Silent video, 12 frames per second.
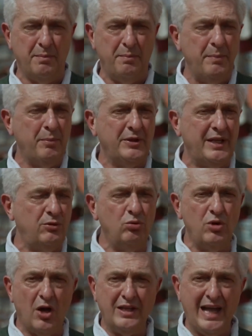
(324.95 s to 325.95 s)
People that do
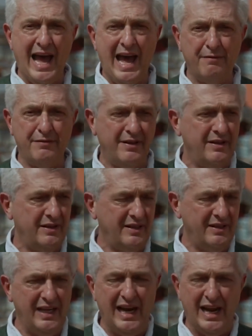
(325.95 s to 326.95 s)
not have a
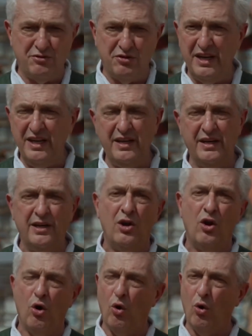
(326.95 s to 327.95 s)
latrine
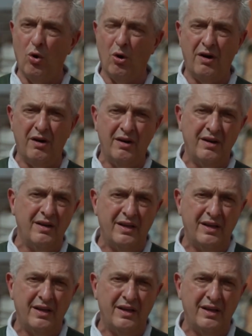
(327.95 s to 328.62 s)
or